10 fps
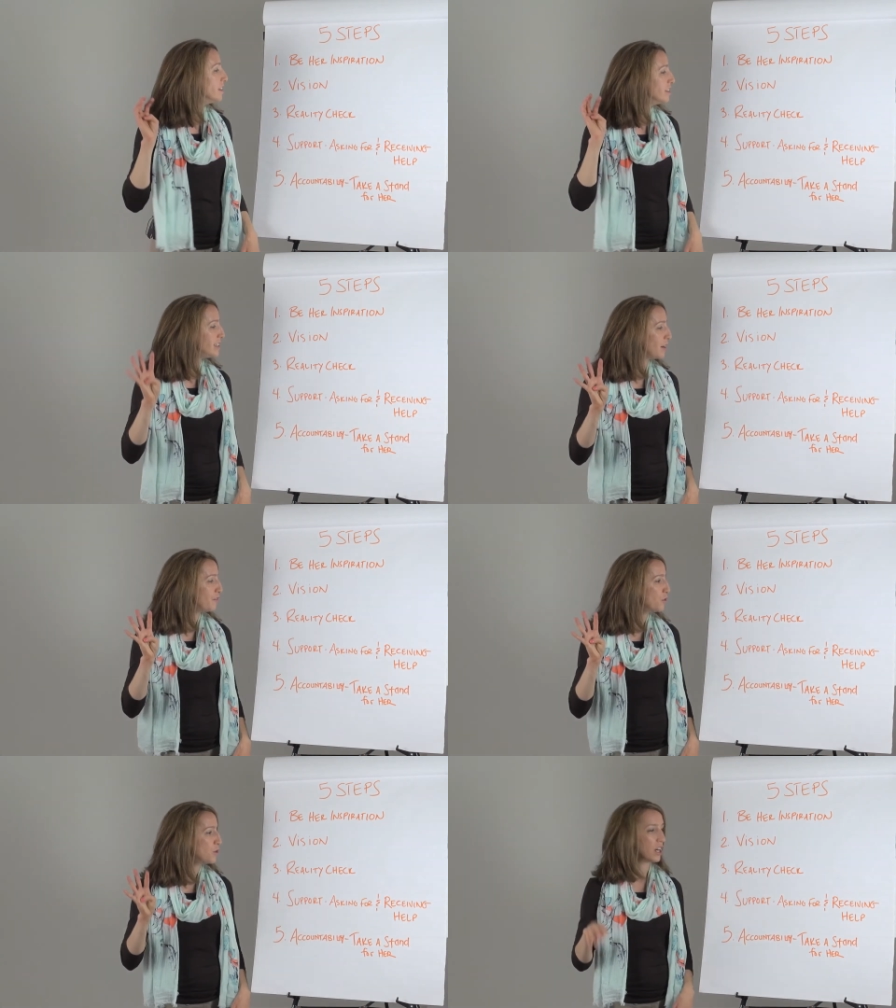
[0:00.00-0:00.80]

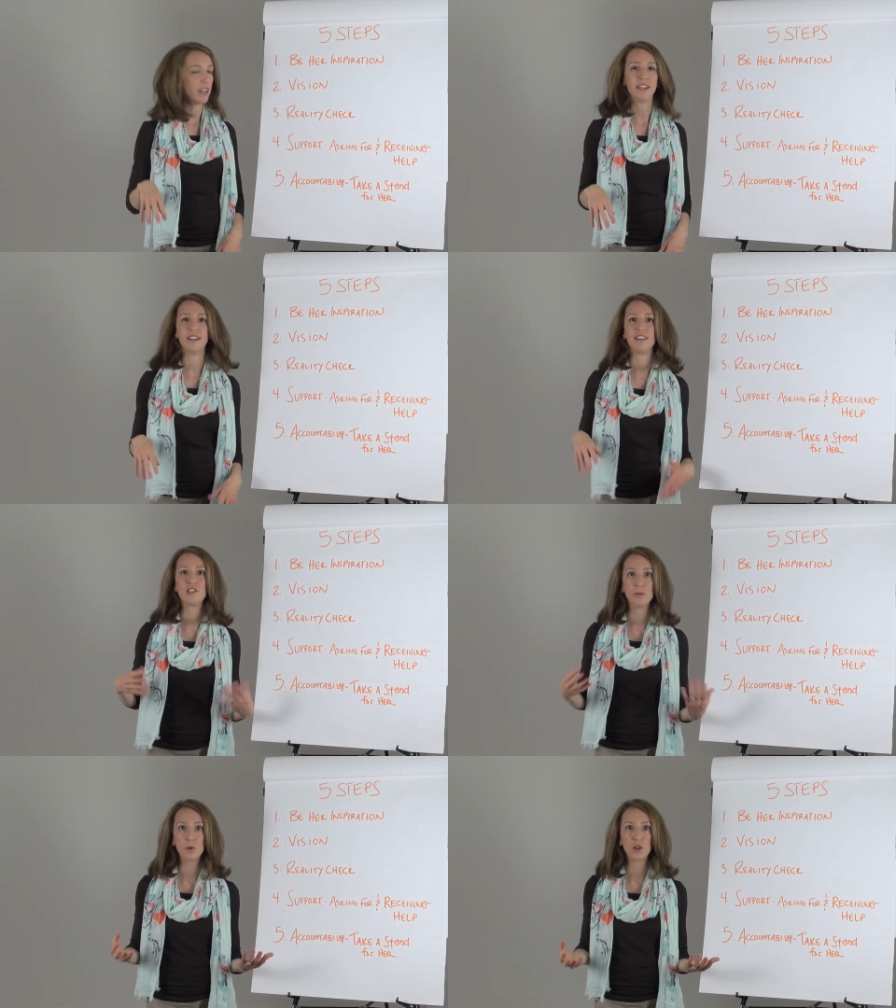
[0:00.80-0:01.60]
Step four
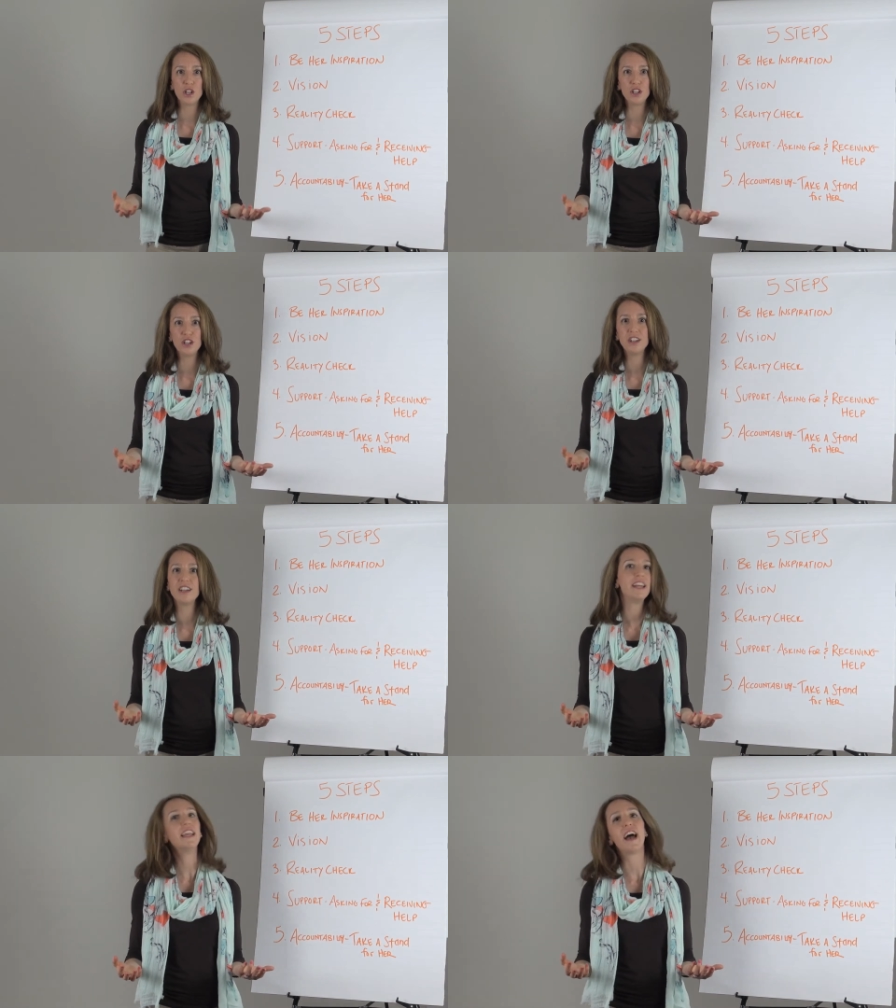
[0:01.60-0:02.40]
Support her
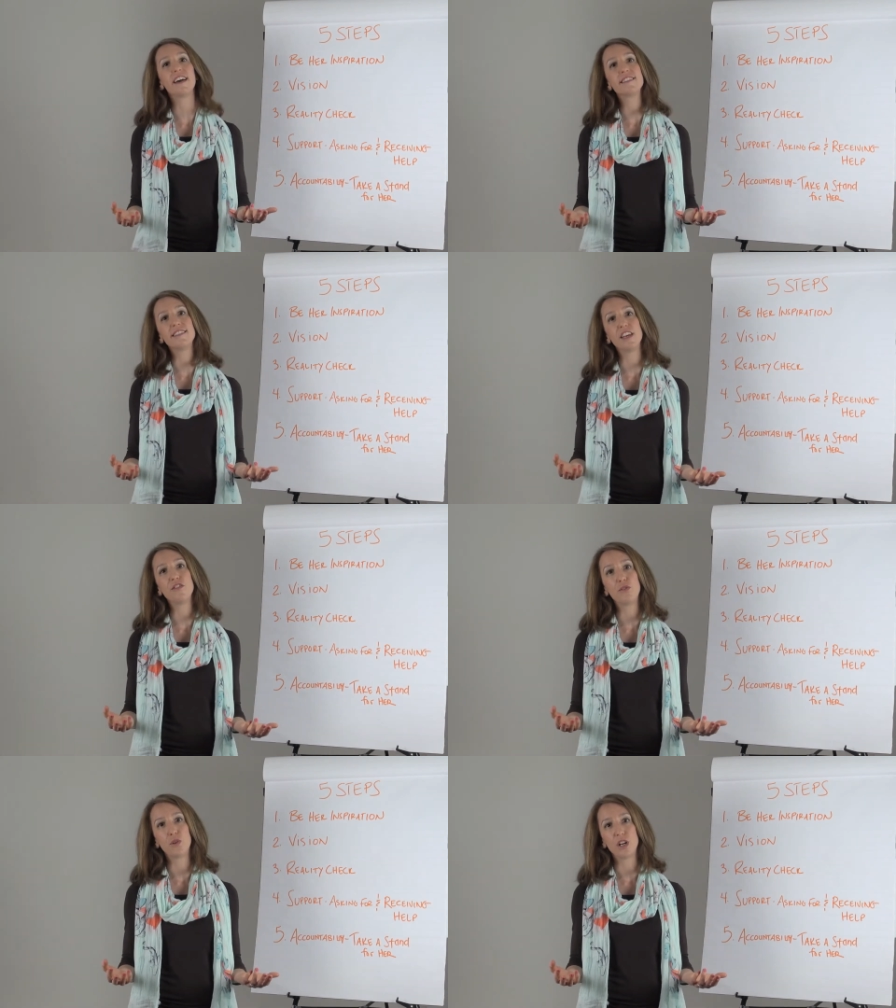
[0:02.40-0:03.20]
in asking
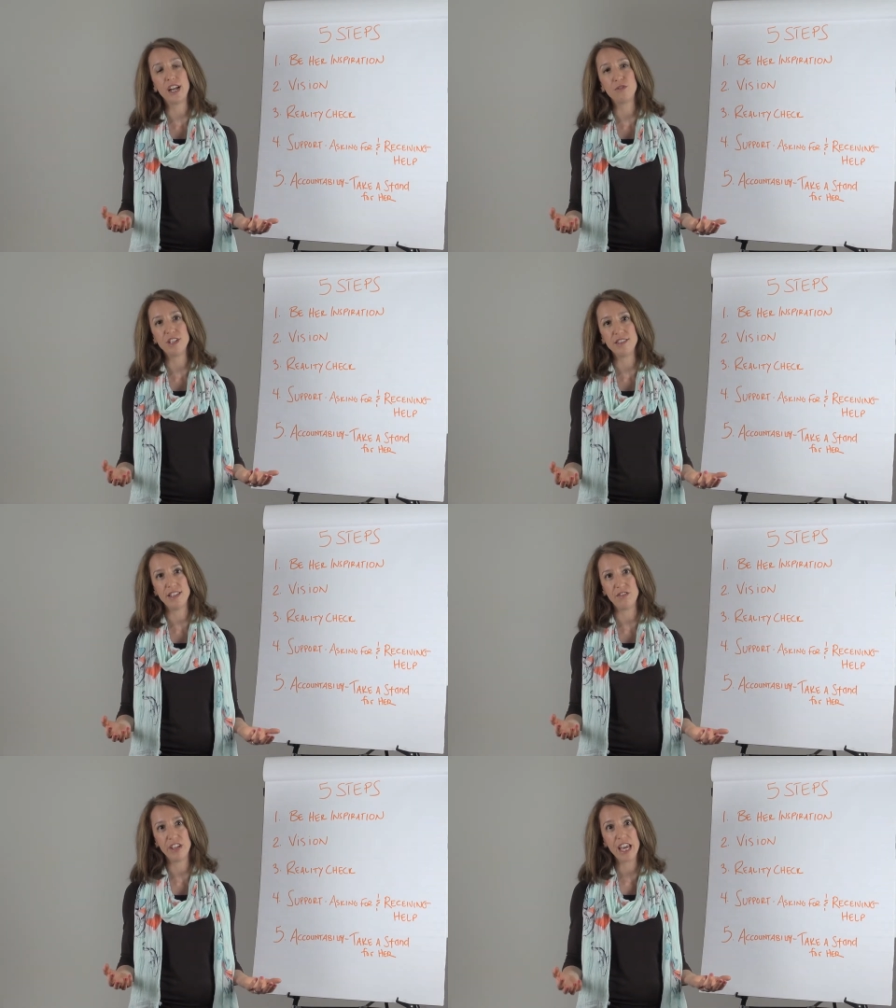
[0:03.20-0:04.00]
for and
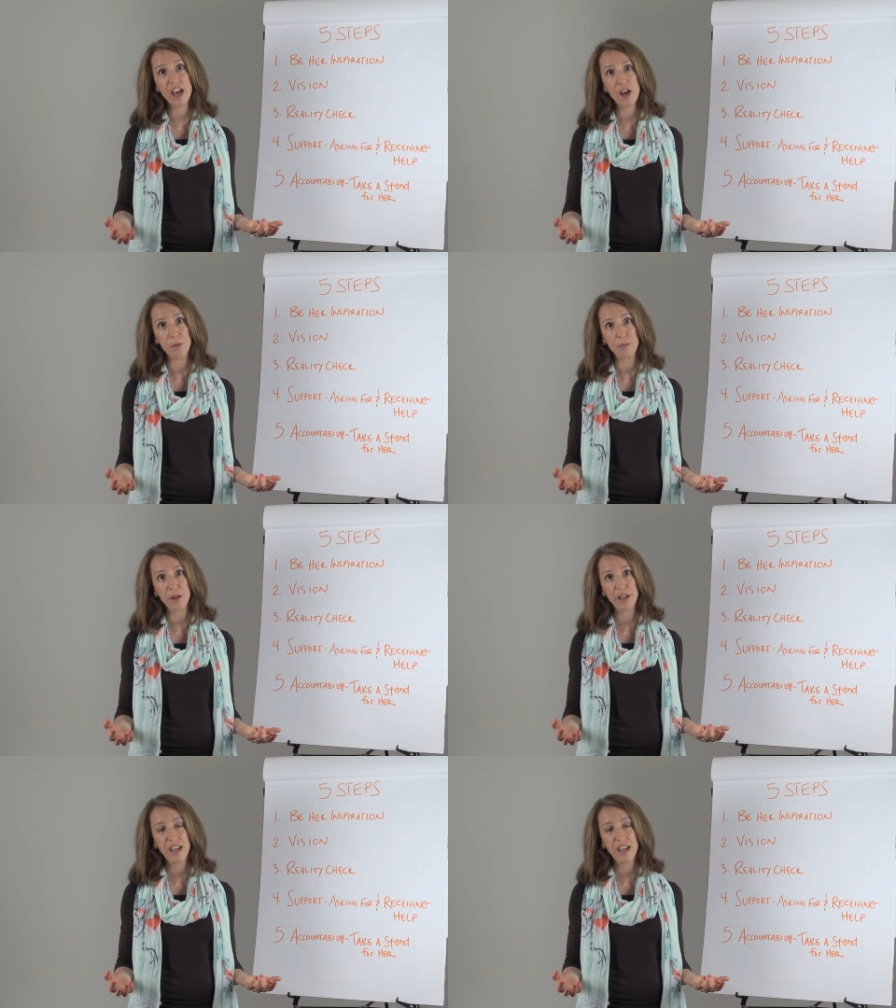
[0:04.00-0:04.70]
receiving help.